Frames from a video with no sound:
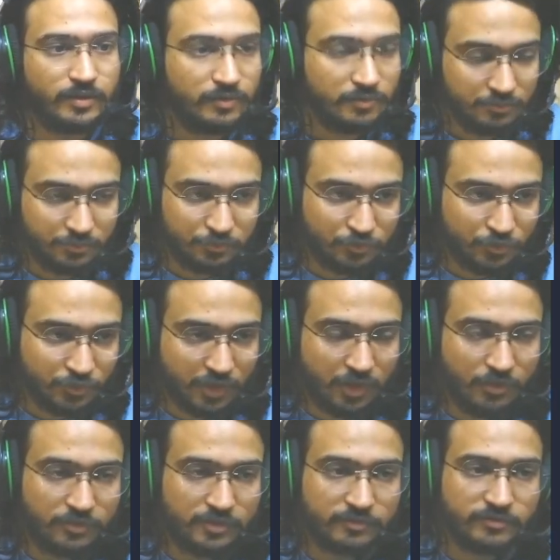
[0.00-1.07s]
Cool. So
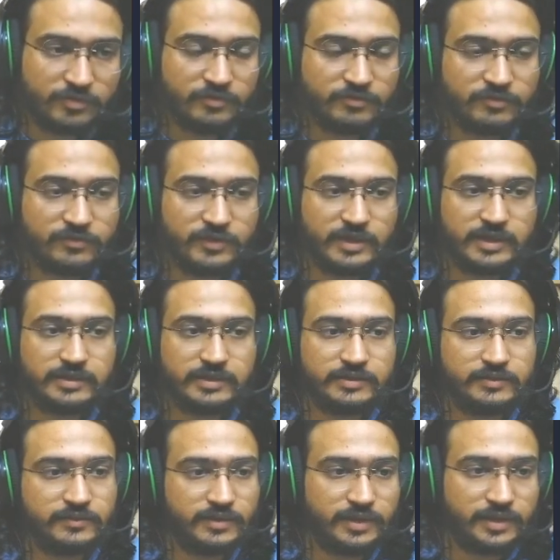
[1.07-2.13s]
now that we've
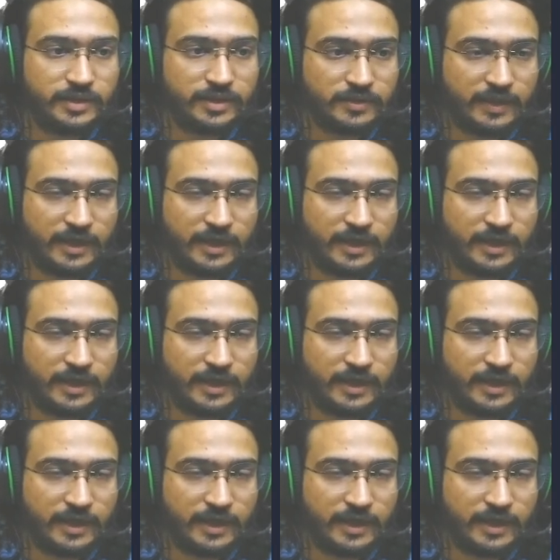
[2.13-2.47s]
written the